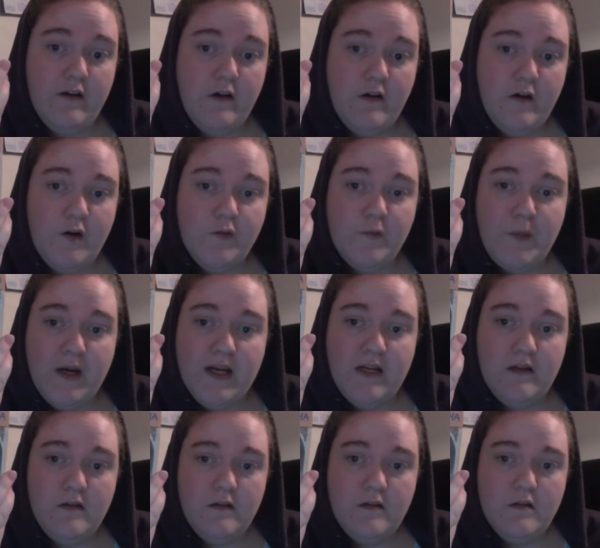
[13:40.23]
of
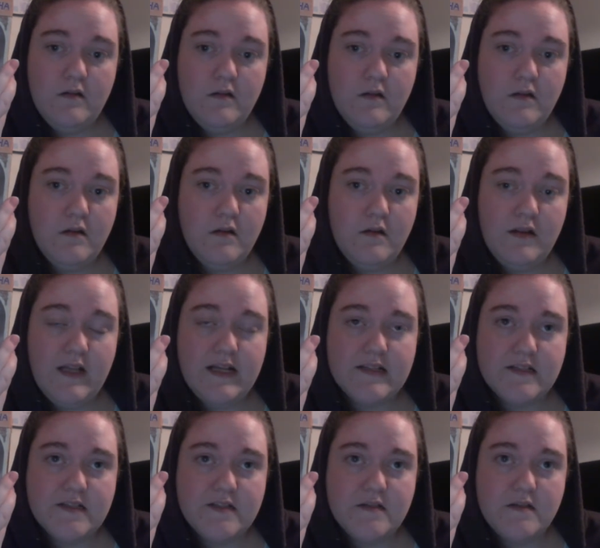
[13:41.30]
mine
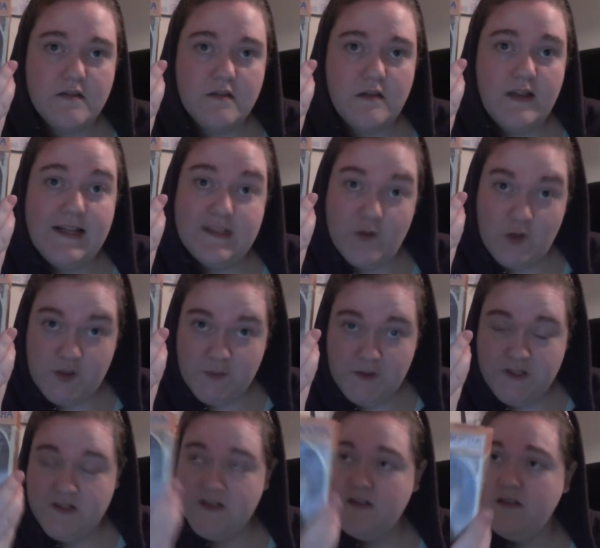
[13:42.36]
last
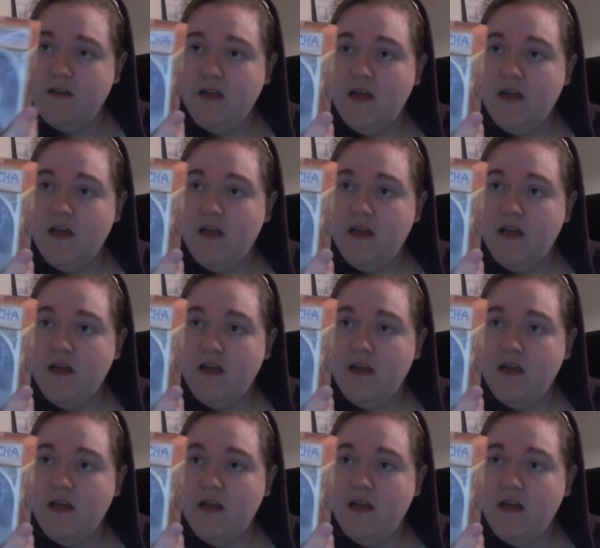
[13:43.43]
Christmas.